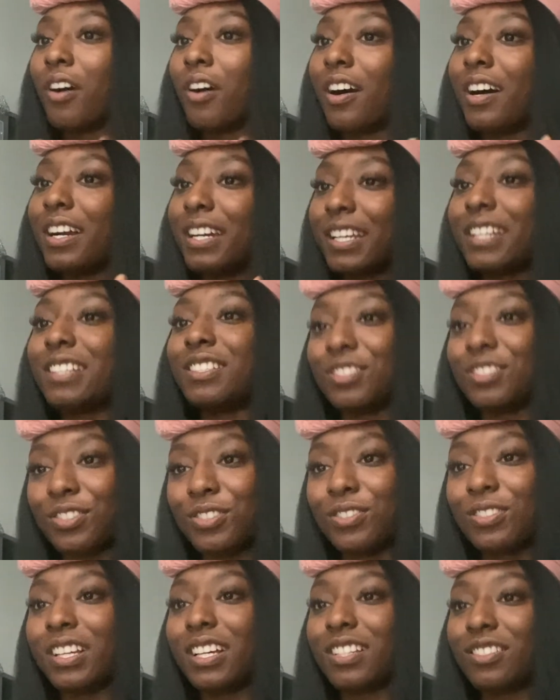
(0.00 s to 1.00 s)
I can
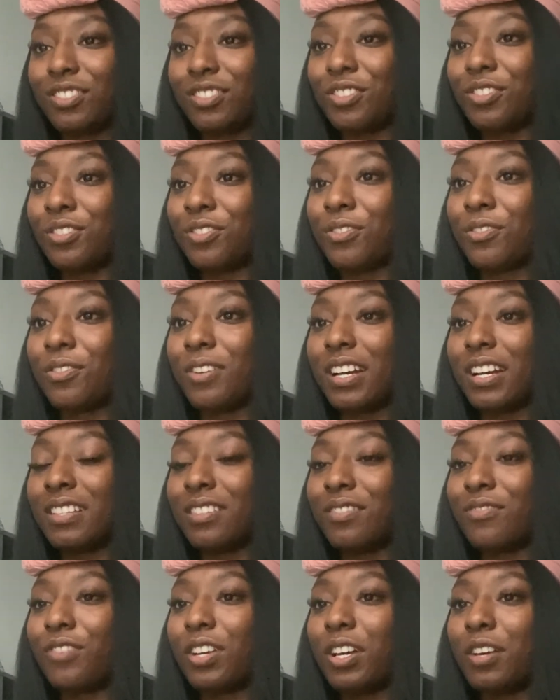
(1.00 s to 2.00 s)
do that too,
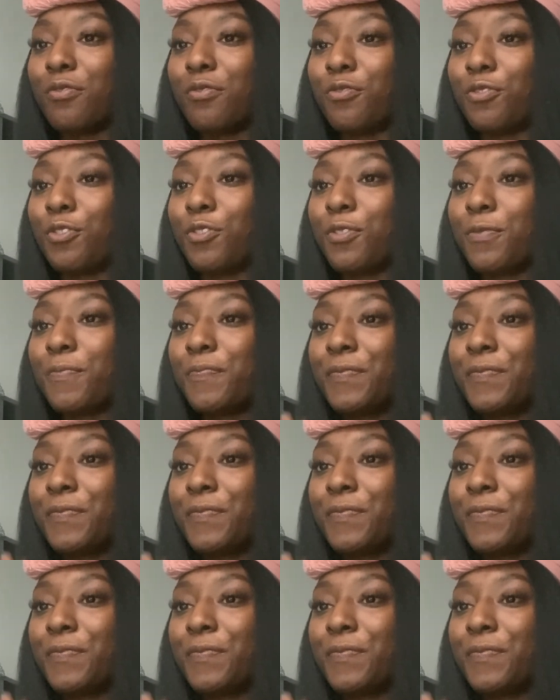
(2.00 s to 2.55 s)
and therefore